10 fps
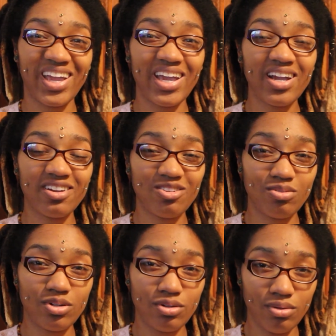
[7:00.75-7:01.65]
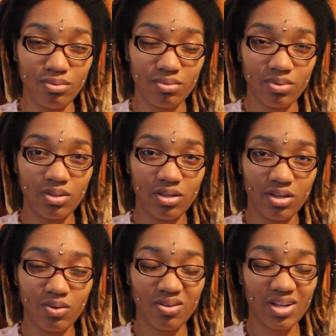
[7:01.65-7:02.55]
hair, and you do.
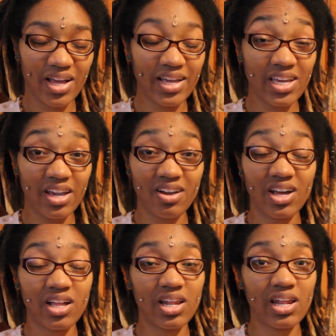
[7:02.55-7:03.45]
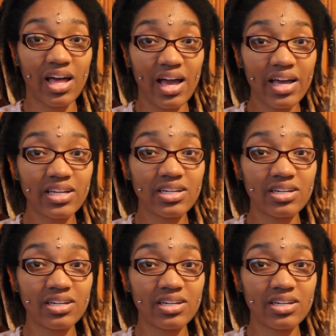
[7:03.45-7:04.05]
I care a lot